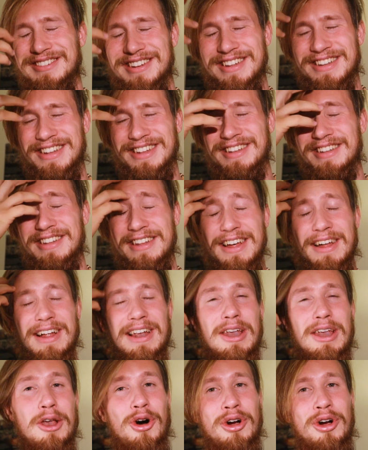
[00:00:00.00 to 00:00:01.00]

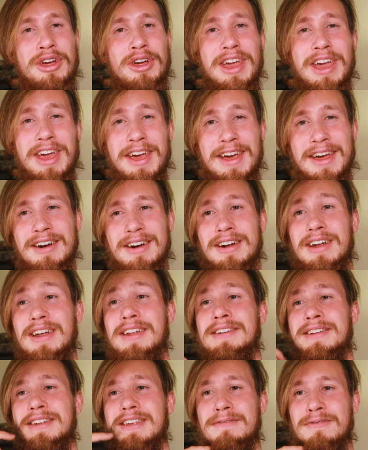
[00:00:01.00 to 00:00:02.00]
and long hair
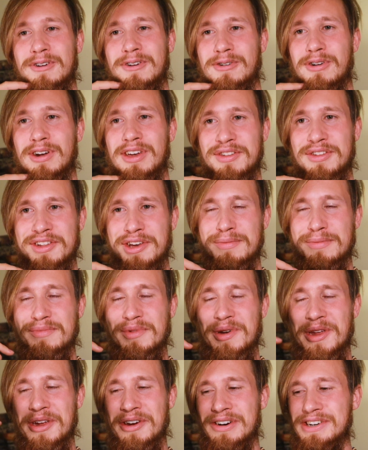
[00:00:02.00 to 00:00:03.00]
and even crazier
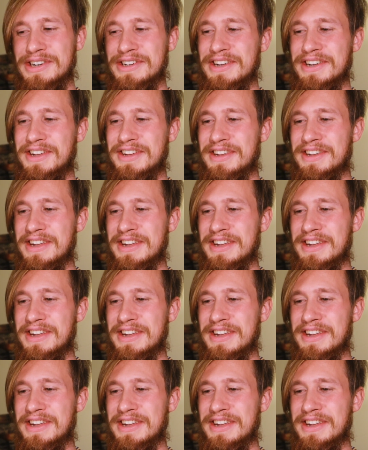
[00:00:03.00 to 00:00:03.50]
beard, and